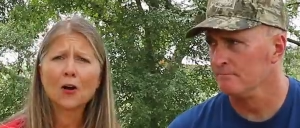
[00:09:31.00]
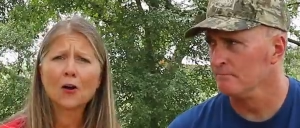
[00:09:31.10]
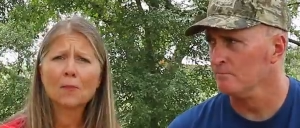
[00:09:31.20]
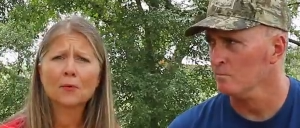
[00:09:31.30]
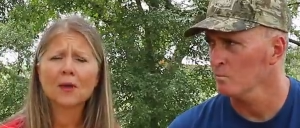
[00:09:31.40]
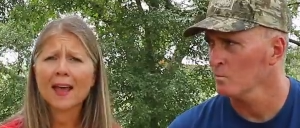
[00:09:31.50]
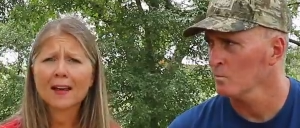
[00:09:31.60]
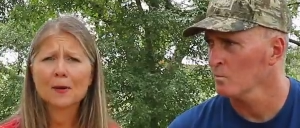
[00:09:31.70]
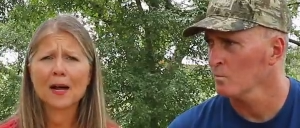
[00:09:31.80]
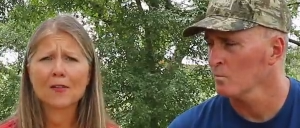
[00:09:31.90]
Speaker 1: home and we
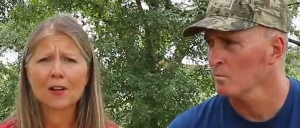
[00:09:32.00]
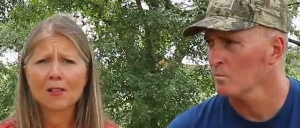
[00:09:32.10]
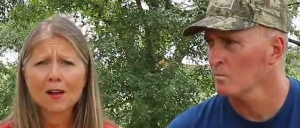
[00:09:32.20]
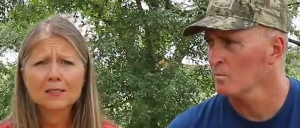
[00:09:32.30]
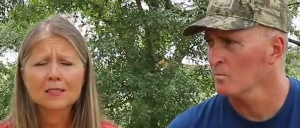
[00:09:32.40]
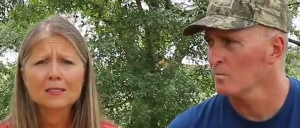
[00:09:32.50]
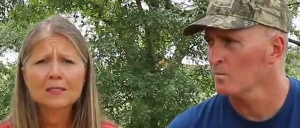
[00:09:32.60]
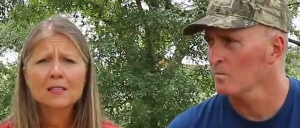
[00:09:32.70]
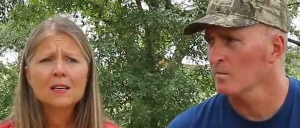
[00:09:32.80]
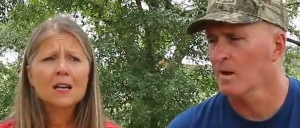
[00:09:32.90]
can't come out of the
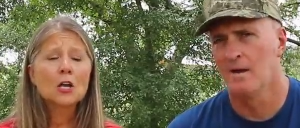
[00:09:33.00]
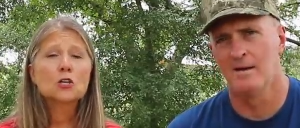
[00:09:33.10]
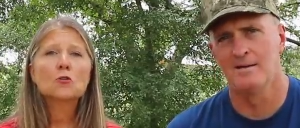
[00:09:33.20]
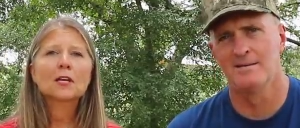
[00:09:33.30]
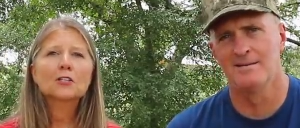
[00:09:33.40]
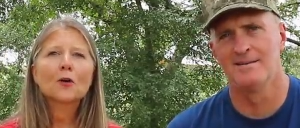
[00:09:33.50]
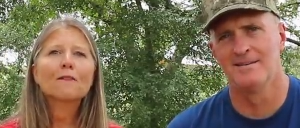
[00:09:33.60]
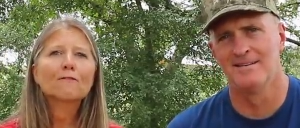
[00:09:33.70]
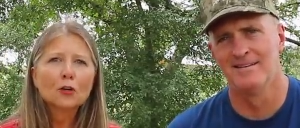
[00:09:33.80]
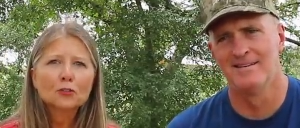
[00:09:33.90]
closets, you can do
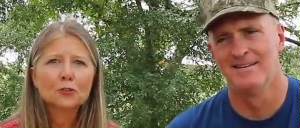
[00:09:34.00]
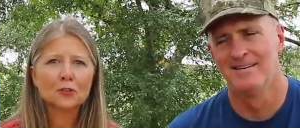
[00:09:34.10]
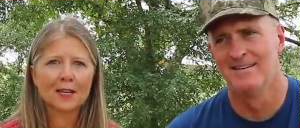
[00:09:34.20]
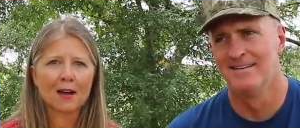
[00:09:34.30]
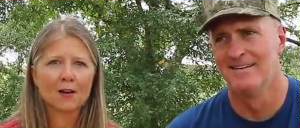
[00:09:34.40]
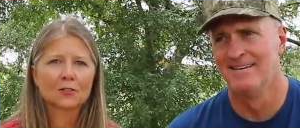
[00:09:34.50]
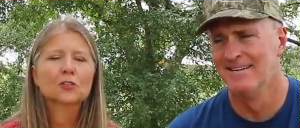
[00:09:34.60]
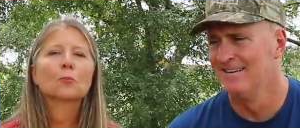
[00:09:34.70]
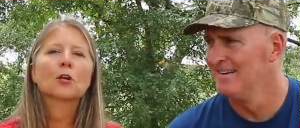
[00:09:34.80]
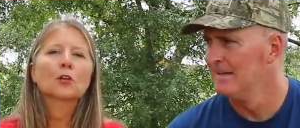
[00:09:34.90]
it virtual now.
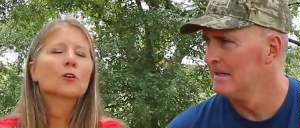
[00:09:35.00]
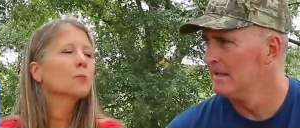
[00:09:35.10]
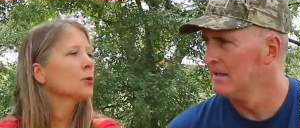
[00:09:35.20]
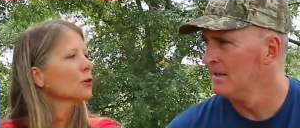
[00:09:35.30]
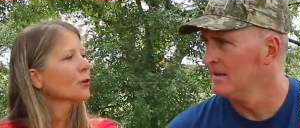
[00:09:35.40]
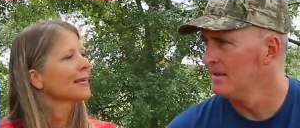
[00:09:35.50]
So bring your computer